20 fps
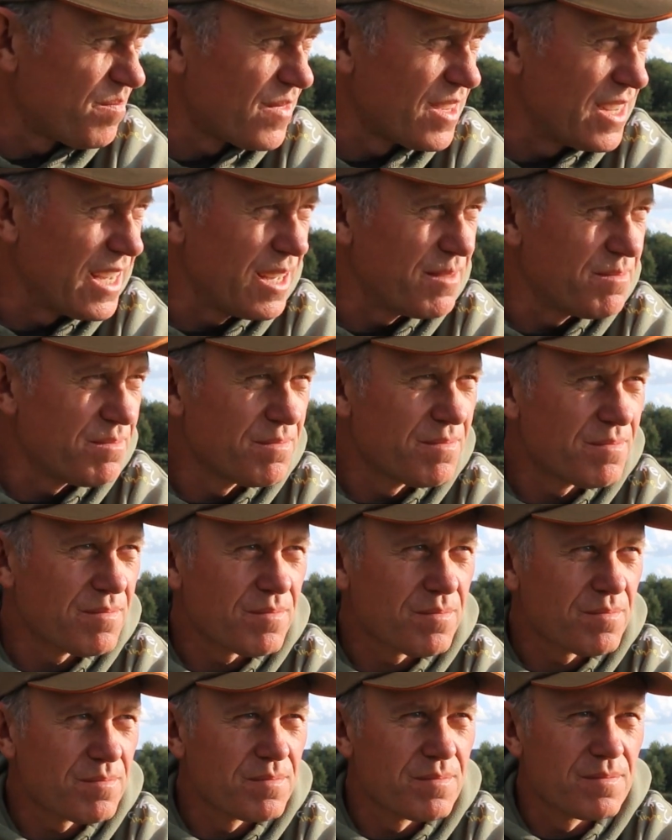Yeah,
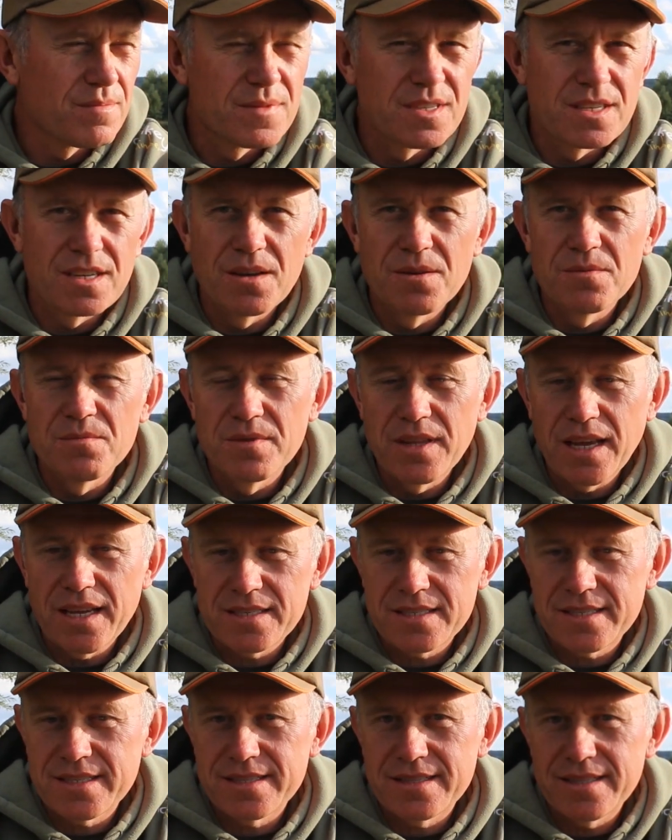so
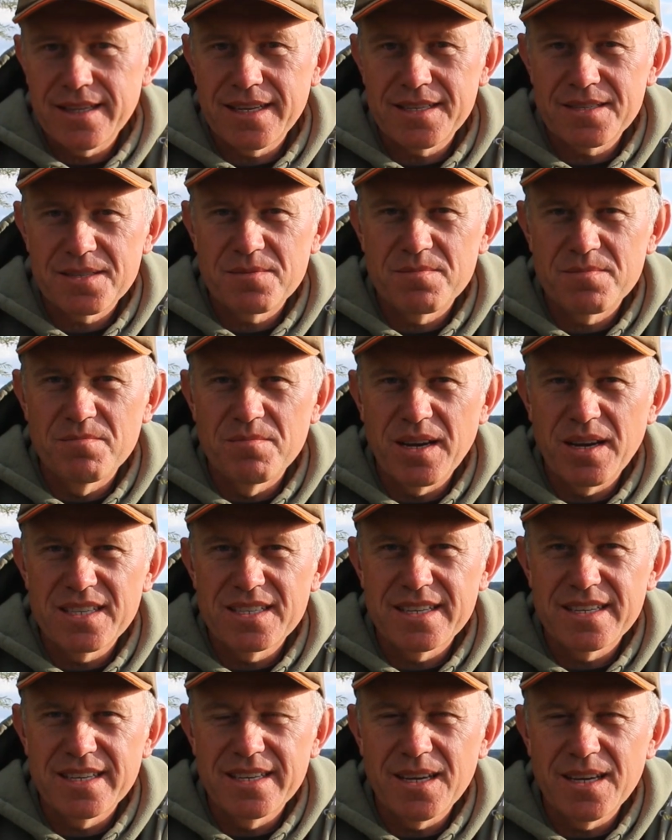that's
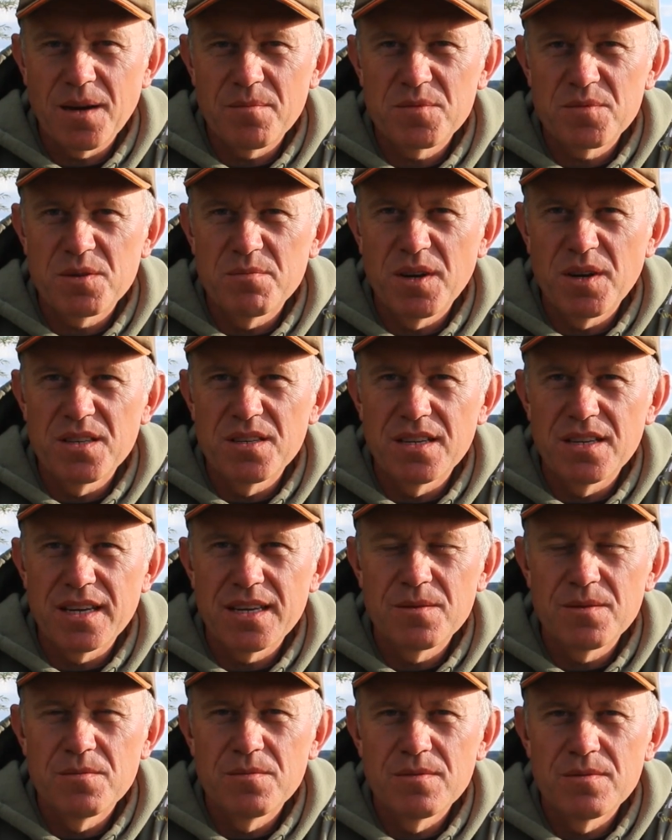basically up to
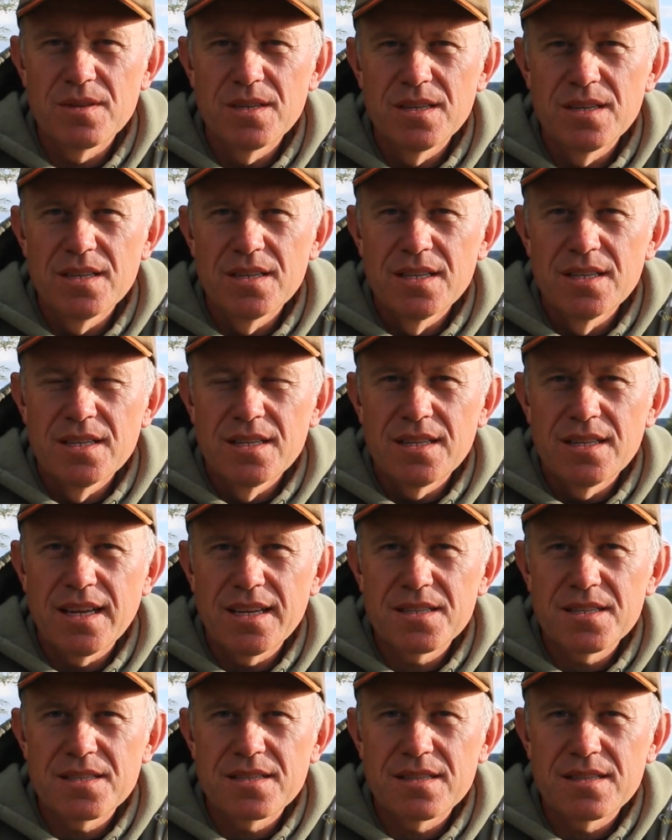Monday.
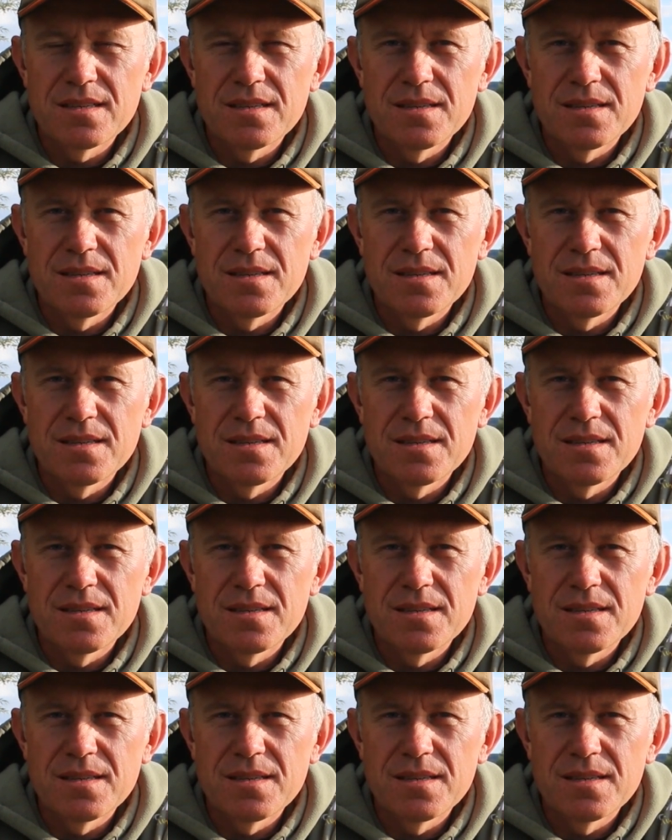That's